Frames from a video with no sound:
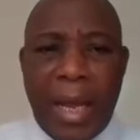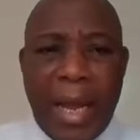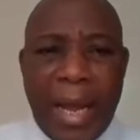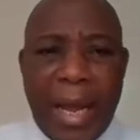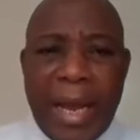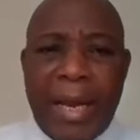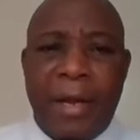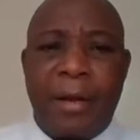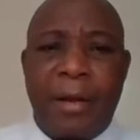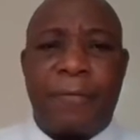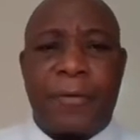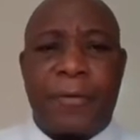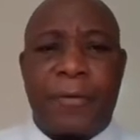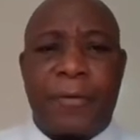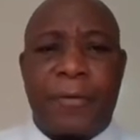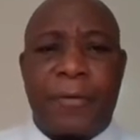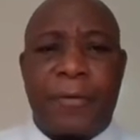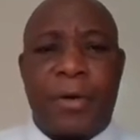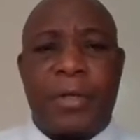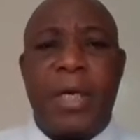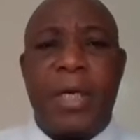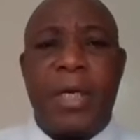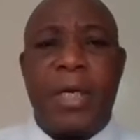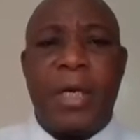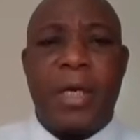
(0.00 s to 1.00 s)
And of
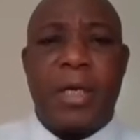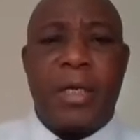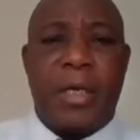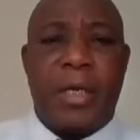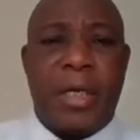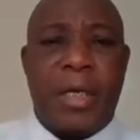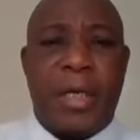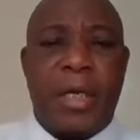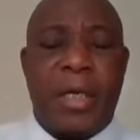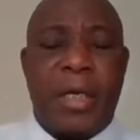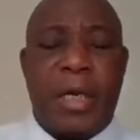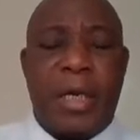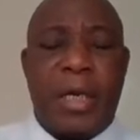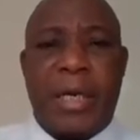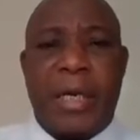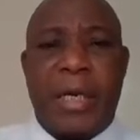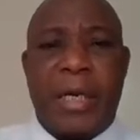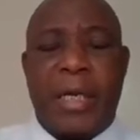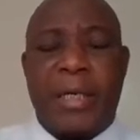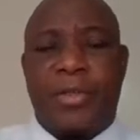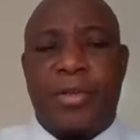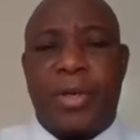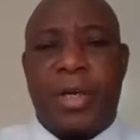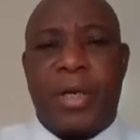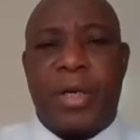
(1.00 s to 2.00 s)
course, the
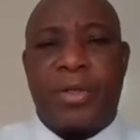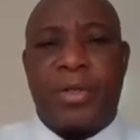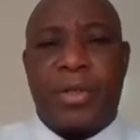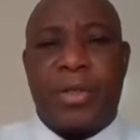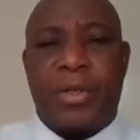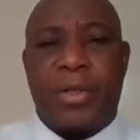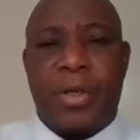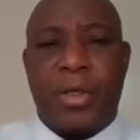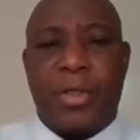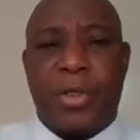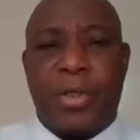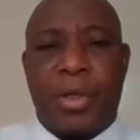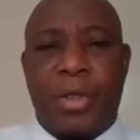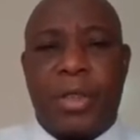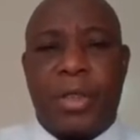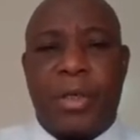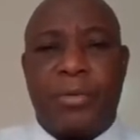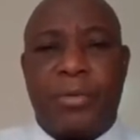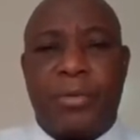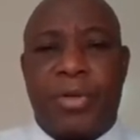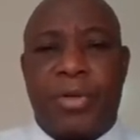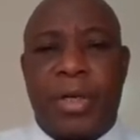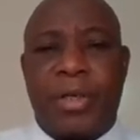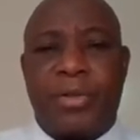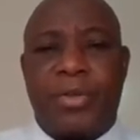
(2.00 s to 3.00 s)
Ghanaian
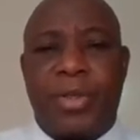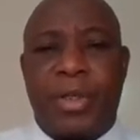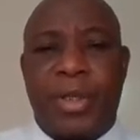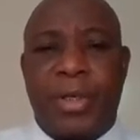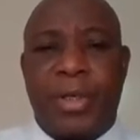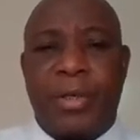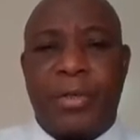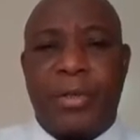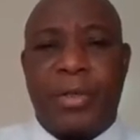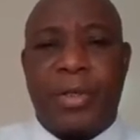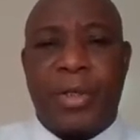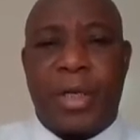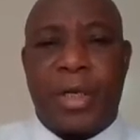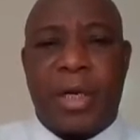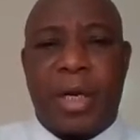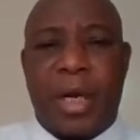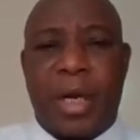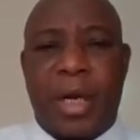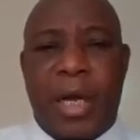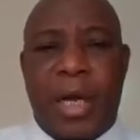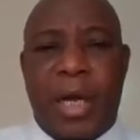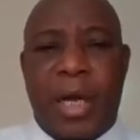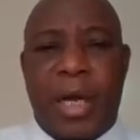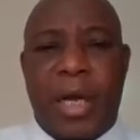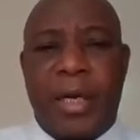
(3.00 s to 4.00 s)
short-term treasury yields
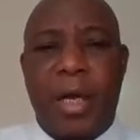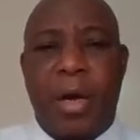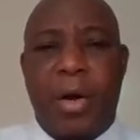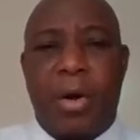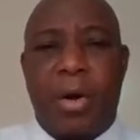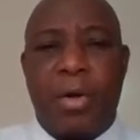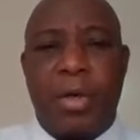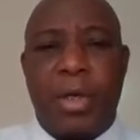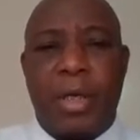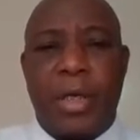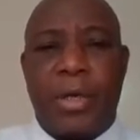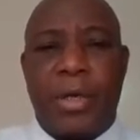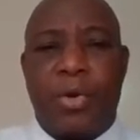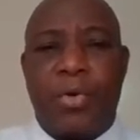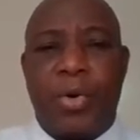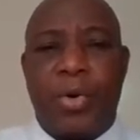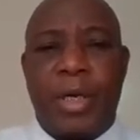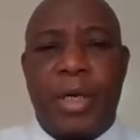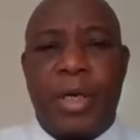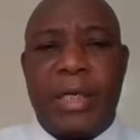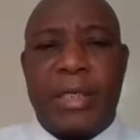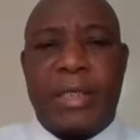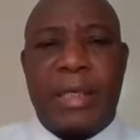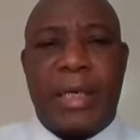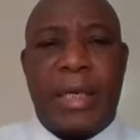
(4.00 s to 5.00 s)
decline on
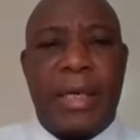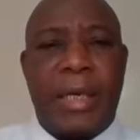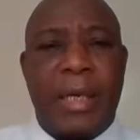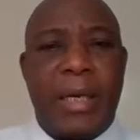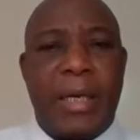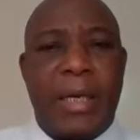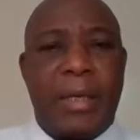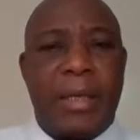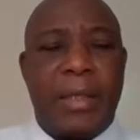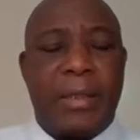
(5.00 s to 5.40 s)
liquidity.